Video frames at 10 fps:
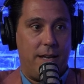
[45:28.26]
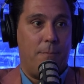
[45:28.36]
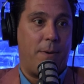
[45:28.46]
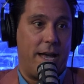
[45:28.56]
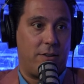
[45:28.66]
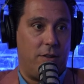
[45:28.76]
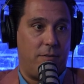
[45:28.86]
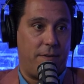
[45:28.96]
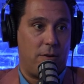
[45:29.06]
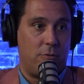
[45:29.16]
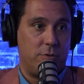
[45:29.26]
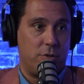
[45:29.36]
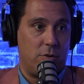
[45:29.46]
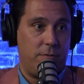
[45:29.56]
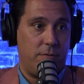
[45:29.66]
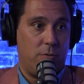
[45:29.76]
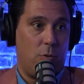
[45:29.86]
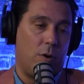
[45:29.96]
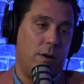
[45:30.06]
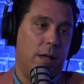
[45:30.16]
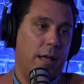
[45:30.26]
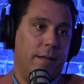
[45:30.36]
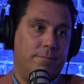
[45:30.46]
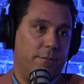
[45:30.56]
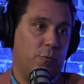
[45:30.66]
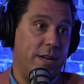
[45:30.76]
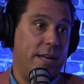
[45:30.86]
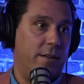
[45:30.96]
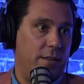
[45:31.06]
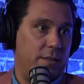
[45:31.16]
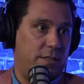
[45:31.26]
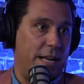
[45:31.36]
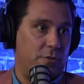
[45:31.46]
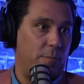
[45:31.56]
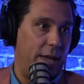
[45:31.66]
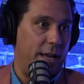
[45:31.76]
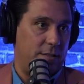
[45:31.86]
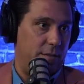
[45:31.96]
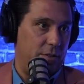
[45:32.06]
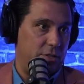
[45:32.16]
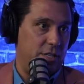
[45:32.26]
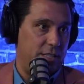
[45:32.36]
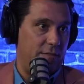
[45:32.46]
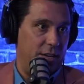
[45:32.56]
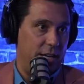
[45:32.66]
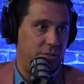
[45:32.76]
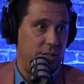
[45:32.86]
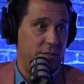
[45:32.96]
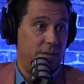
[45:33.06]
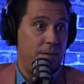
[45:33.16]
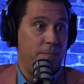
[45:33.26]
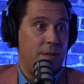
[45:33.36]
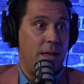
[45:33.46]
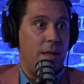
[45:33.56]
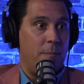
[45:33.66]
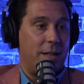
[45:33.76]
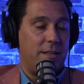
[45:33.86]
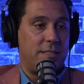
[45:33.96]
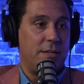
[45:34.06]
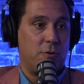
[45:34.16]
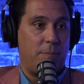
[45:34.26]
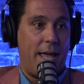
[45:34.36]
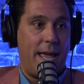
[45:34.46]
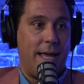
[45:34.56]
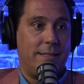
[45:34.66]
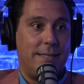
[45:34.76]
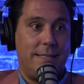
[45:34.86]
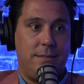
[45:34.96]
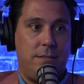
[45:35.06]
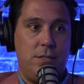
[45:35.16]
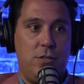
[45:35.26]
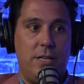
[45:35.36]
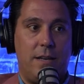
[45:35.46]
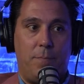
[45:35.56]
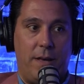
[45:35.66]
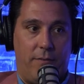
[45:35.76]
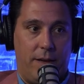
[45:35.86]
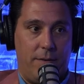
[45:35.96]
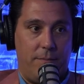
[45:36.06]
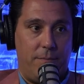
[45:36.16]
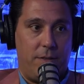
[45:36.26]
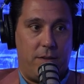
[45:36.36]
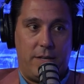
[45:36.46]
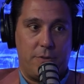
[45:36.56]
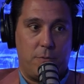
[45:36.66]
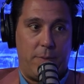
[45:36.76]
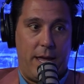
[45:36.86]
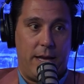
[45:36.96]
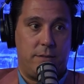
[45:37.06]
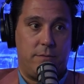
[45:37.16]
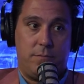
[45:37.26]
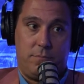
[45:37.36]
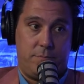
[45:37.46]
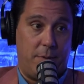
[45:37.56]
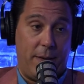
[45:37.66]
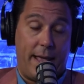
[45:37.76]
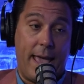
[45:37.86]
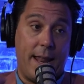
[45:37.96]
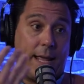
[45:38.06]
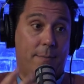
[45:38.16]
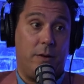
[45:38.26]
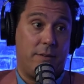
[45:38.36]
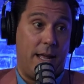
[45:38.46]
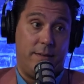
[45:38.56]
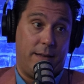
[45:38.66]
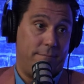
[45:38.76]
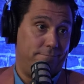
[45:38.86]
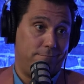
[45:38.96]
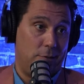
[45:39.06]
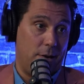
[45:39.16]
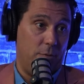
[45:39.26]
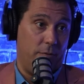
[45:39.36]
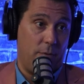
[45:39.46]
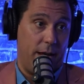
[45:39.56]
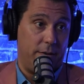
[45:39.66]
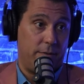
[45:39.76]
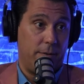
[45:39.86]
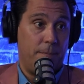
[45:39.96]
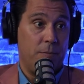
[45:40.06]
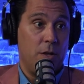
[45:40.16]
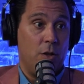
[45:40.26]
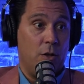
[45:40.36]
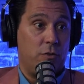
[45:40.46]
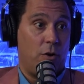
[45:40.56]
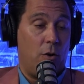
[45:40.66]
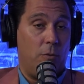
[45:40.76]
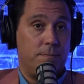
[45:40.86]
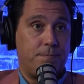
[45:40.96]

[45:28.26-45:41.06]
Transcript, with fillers: an impact on the Federal Reserve or read the central banks of the G7 nations. Mm-hmm. But the central banks didn't pivot. The central banks the Bank of Canada came out today and said, we're not moving rates. Yeah. So